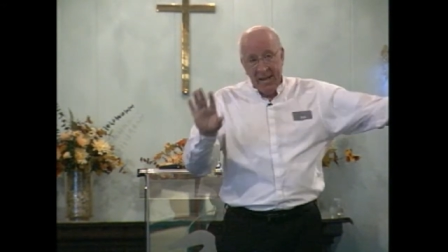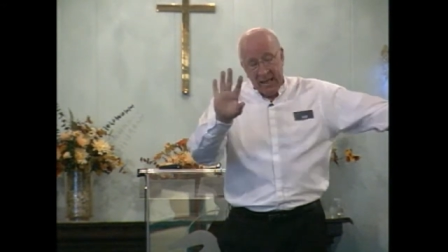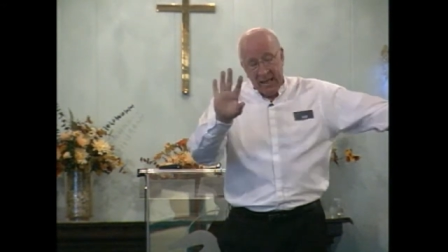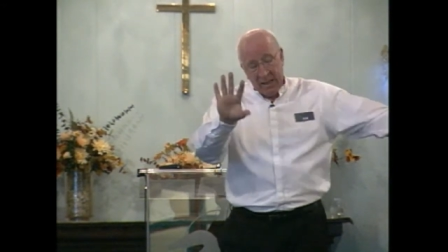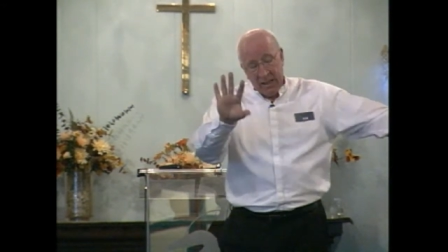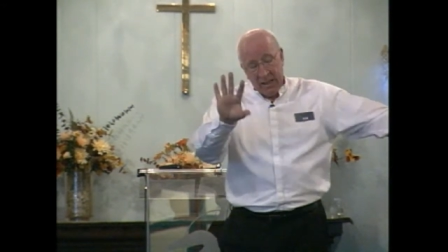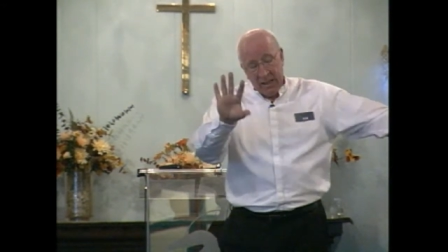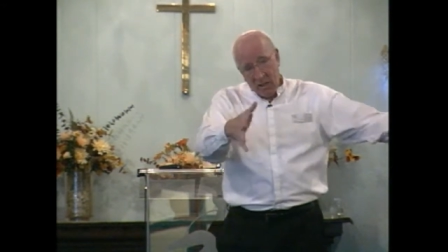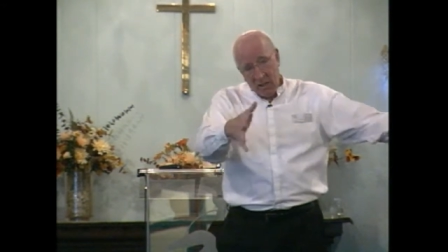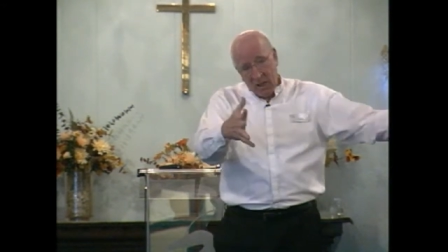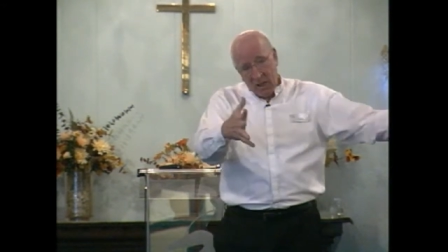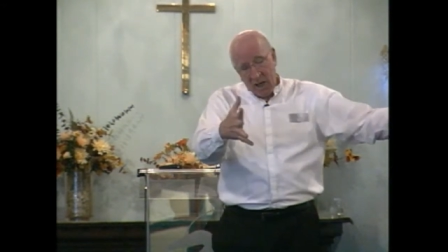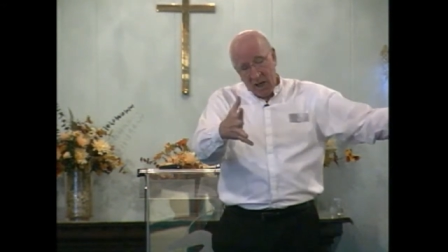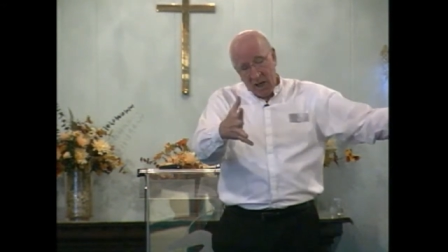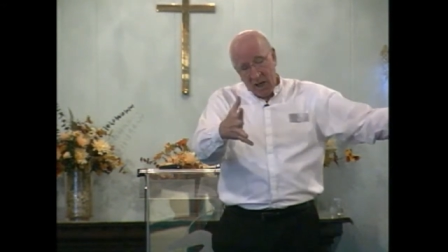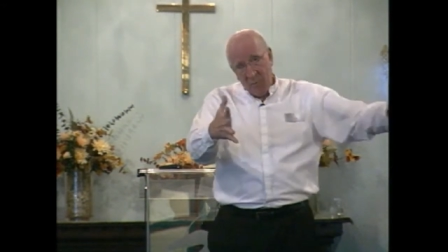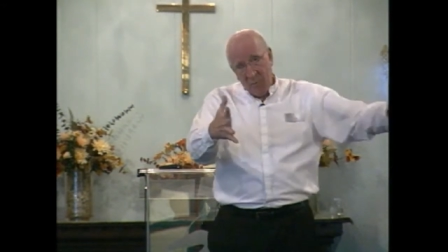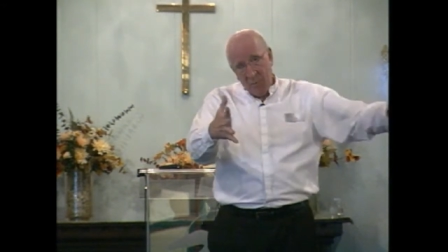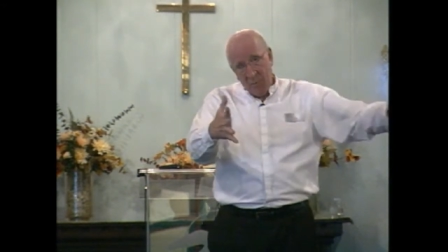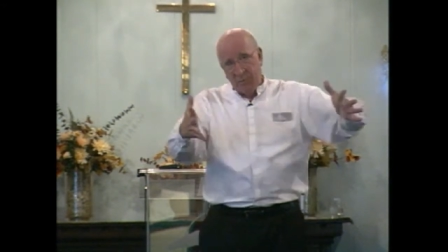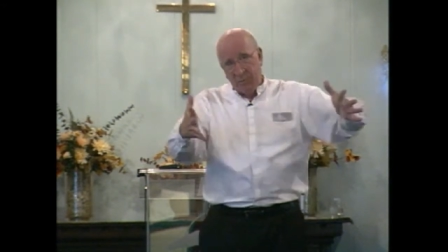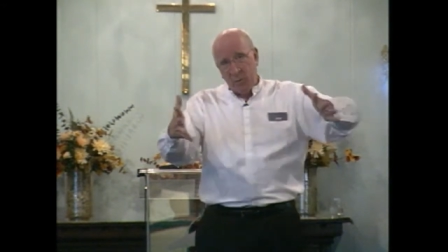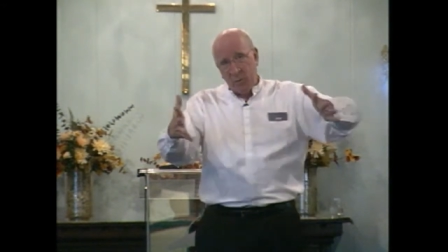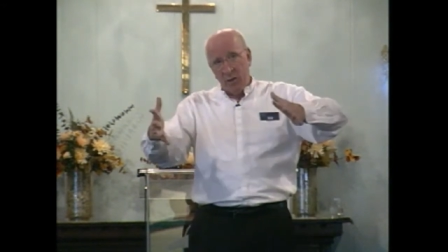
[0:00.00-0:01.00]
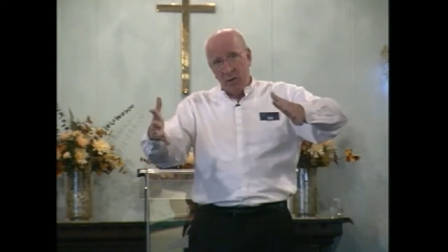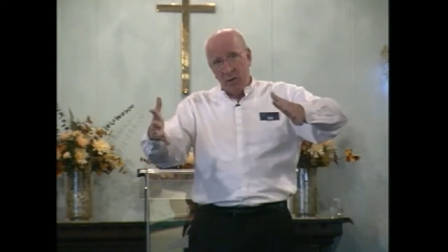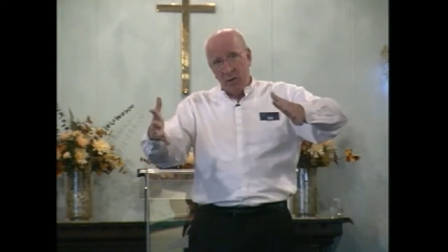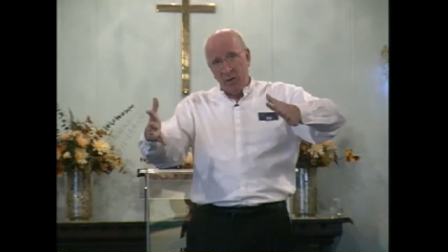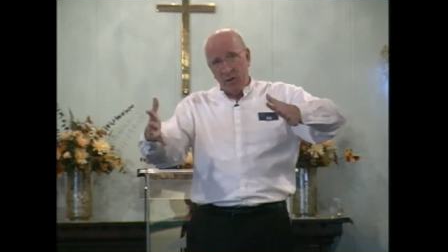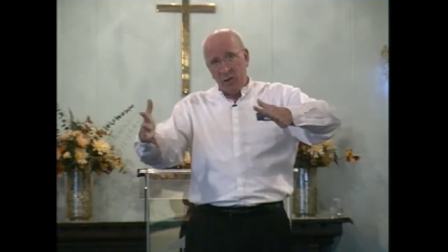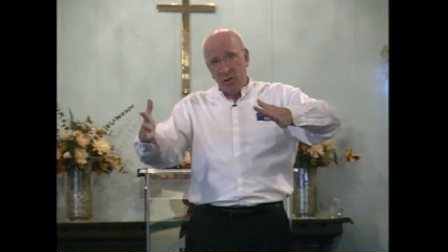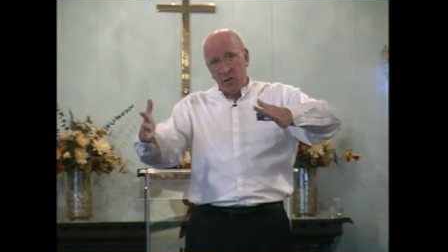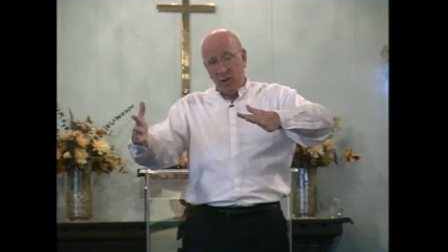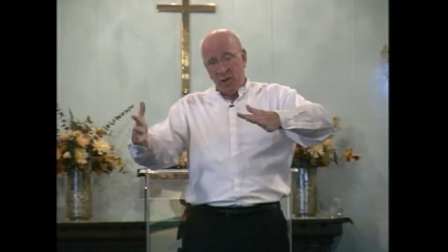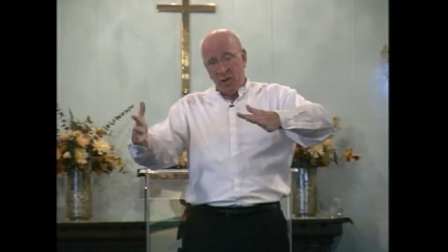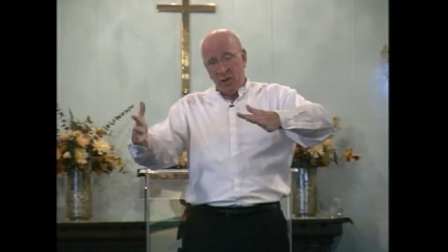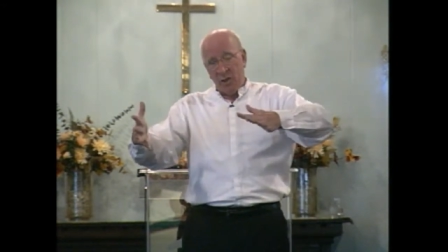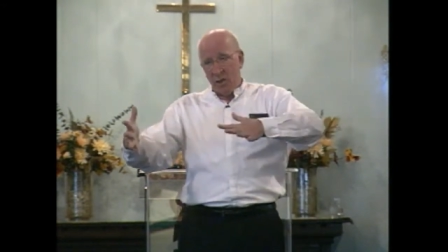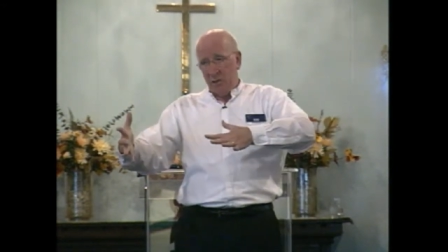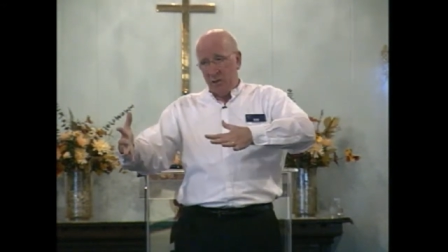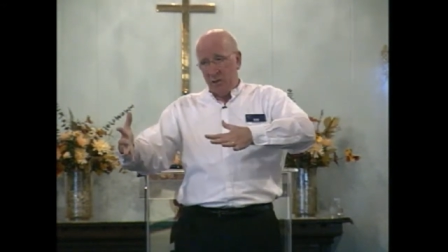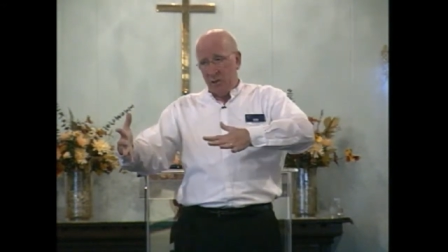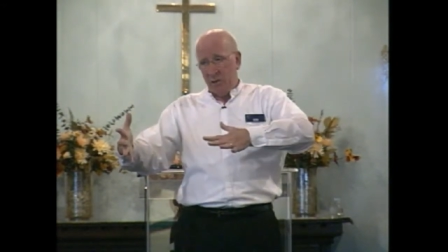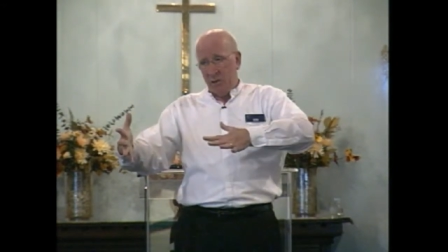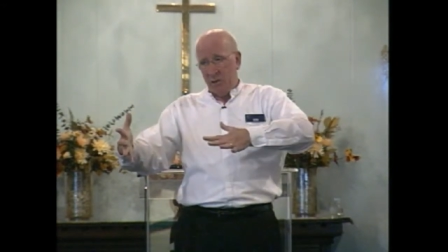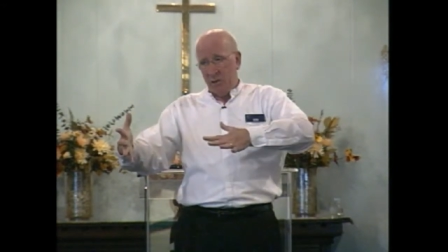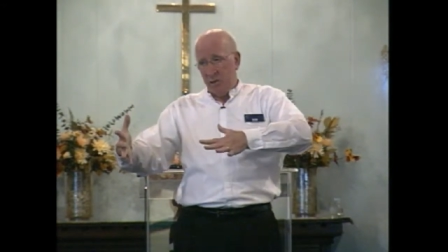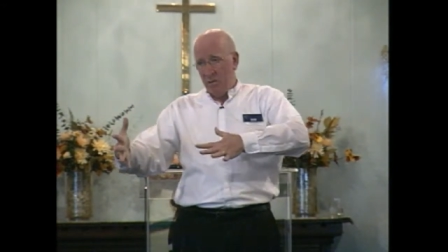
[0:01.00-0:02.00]
It doesn't come into fruition until
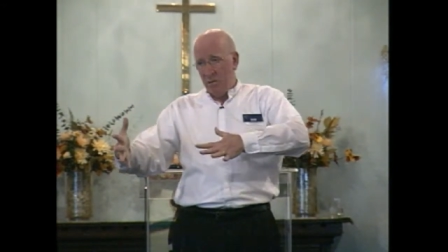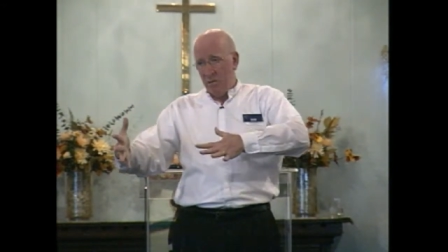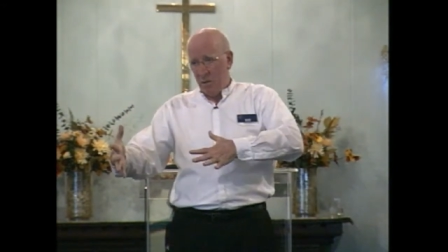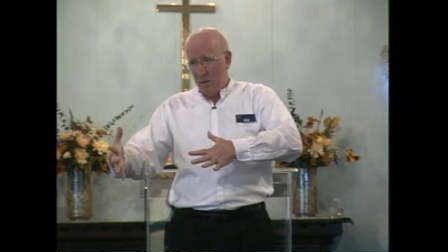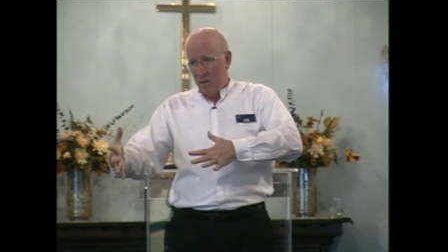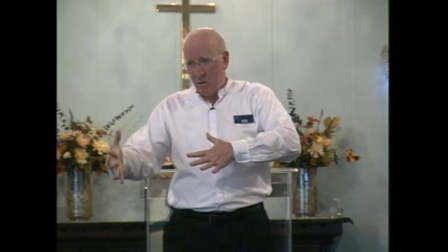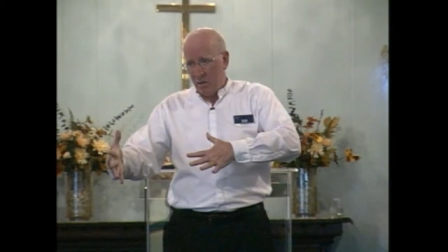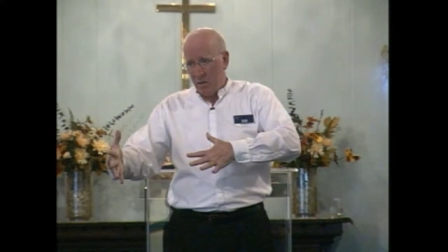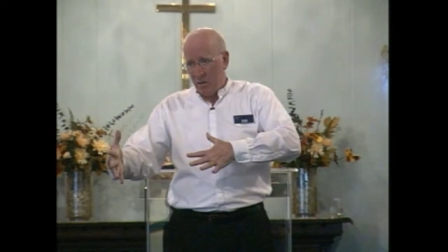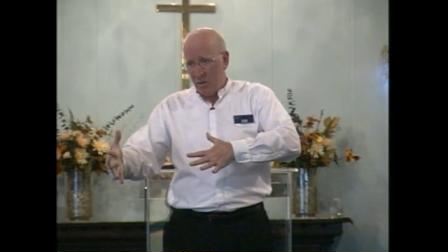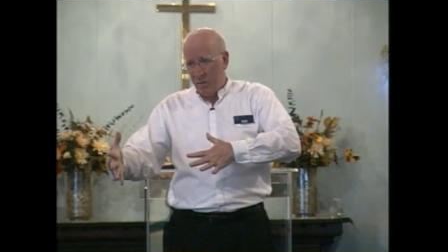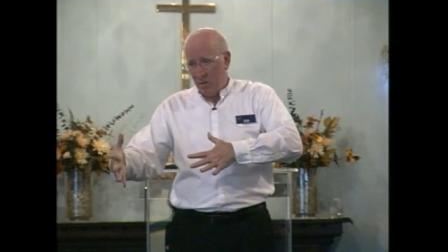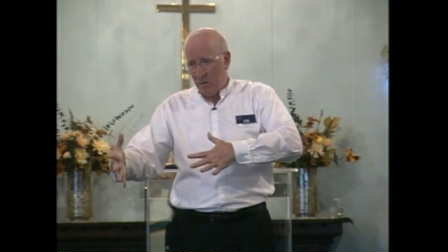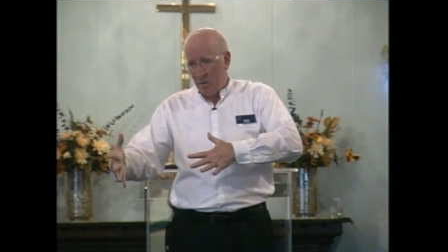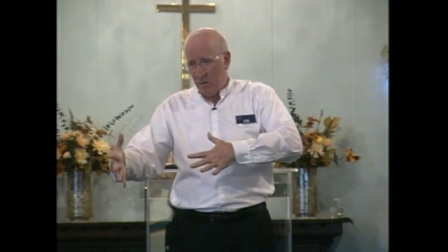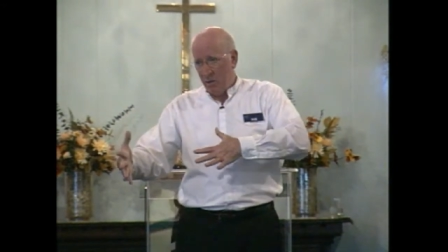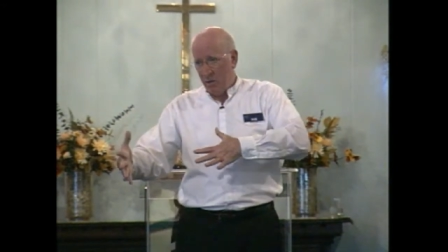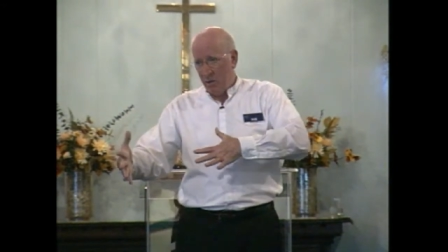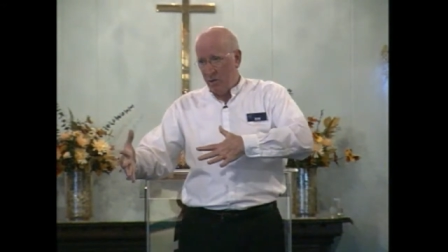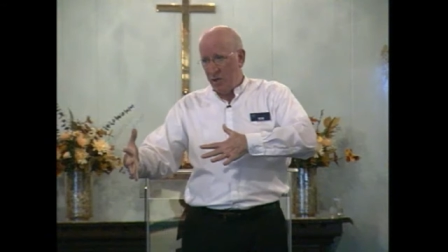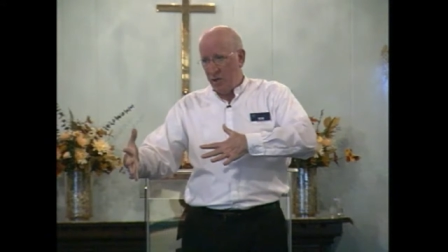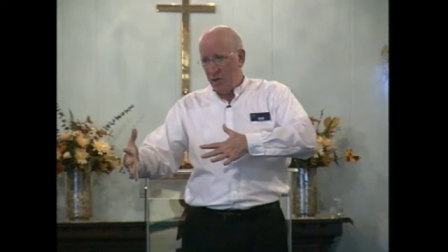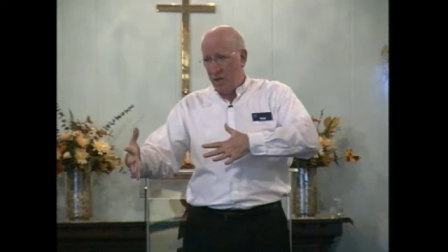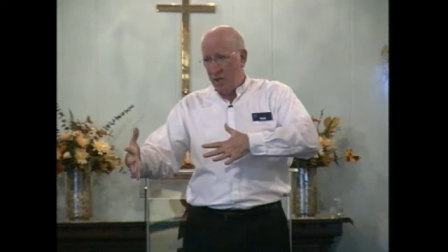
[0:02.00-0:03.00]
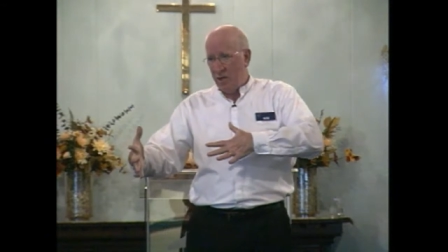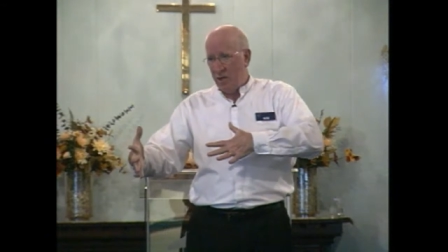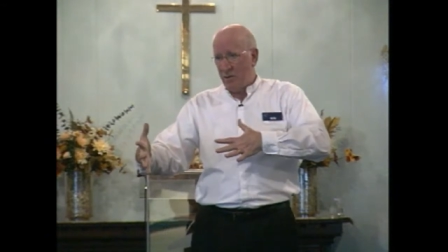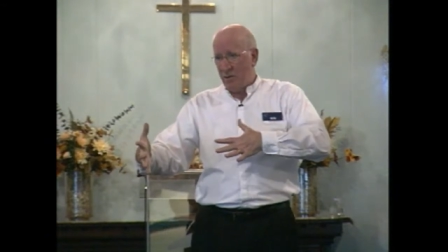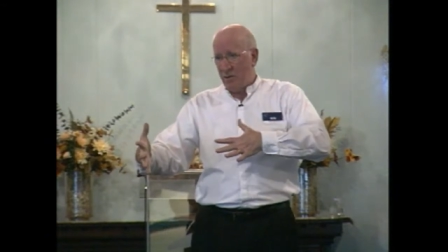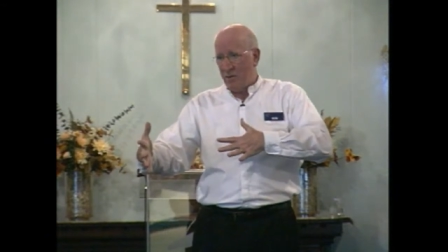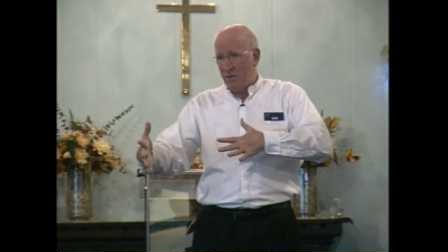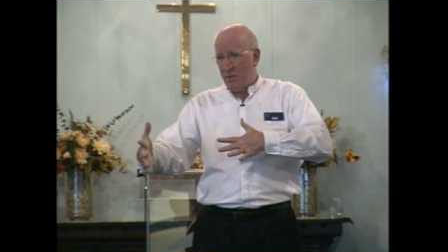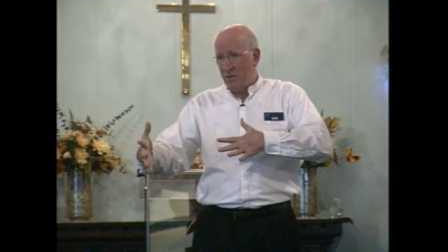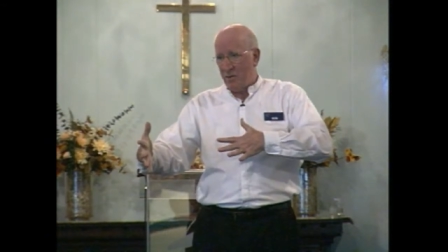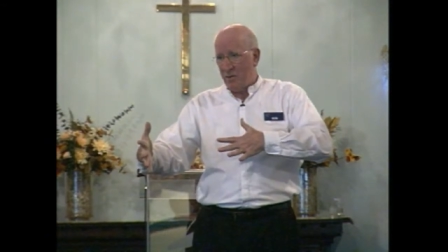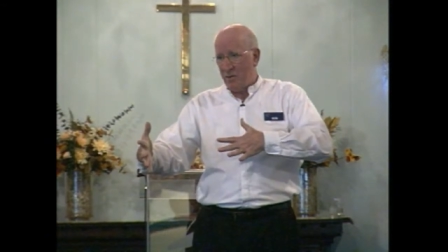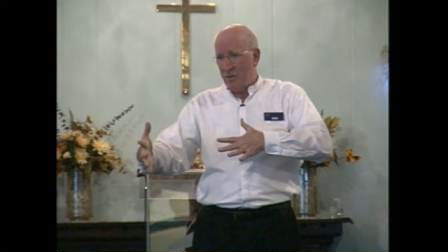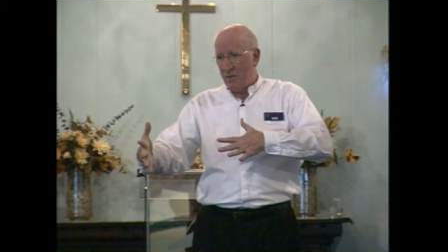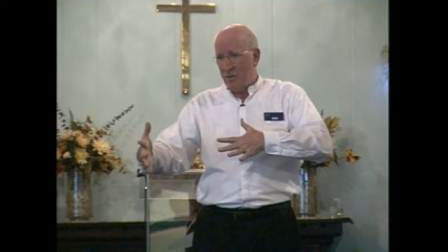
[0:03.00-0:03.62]
the New Testament, when Jesus says,